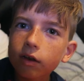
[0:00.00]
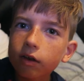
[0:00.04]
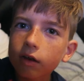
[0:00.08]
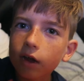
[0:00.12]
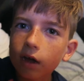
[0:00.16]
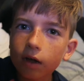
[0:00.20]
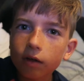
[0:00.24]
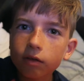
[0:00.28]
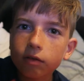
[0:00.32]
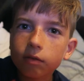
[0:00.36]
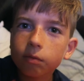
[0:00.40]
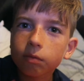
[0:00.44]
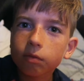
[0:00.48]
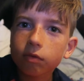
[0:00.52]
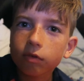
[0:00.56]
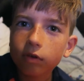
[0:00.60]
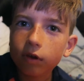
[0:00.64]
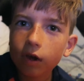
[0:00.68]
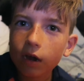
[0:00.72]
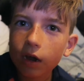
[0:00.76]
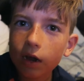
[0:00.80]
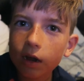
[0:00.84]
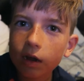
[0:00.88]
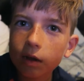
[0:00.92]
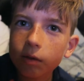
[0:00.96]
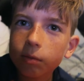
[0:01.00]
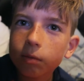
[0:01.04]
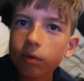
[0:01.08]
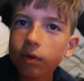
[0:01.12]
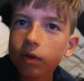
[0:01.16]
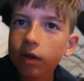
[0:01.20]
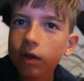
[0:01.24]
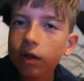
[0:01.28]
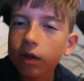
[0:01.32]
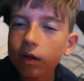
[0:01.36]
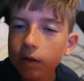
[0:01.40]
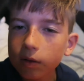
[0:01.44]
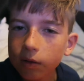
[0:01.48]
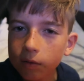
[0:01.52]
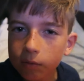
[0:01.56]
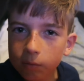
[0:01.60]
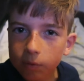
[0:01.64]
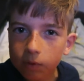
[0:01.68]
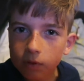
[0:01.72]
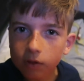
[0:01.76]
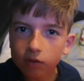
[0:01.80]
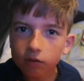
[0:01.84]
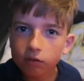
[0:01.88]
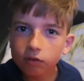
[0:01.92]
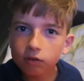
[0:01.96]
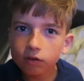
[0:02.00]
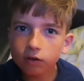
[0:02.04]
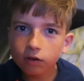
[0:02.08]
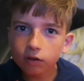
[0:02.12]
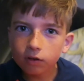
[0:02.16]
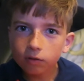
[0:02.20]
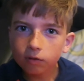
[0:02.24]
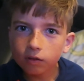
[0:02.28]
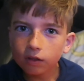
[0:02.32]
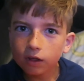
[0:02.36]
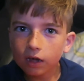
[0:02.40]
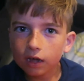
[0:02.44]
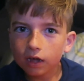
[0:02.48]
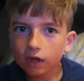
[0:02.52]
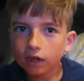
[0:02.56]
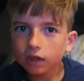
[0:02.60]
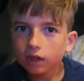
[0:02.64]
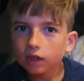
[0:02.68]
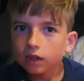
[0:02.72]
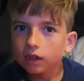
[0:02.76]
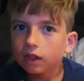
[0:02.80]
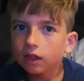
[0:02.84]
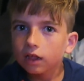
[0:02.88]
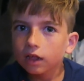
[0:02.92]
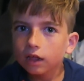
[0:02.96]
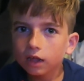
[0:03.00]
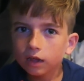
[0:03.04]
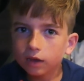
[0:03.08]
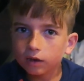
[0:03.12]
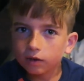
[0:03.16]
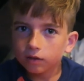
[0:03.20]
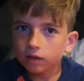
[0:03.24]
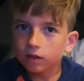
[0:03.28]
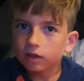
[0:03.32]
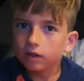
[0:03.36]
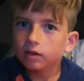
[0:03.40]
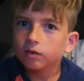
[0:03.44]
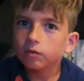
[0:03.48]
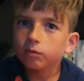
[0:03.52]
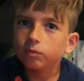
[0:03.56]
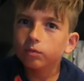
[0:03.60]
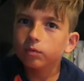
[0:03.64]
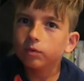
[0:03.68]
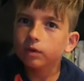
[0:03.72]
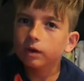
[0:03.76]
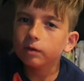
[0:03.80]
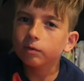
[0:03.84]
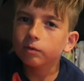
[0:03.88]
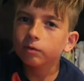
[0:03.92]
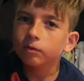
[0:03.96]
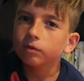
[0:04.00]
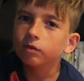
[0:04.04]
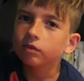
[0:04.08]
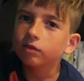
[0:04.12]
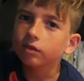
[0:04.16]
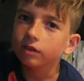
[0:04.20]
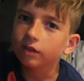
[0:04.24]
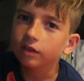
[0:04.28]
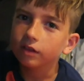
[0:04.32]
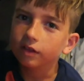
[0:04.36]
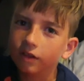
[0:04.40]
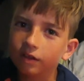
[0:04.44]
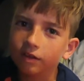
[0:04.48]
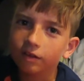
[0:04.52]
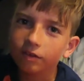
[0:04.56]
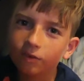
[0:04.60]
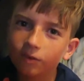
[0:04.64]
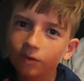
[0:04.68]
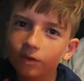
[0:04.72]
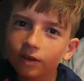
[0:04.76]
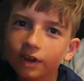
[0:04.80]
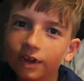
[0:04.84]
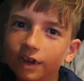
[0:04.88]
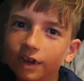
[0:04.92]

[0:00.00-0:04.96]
not subscribed, please do that. And then we will see you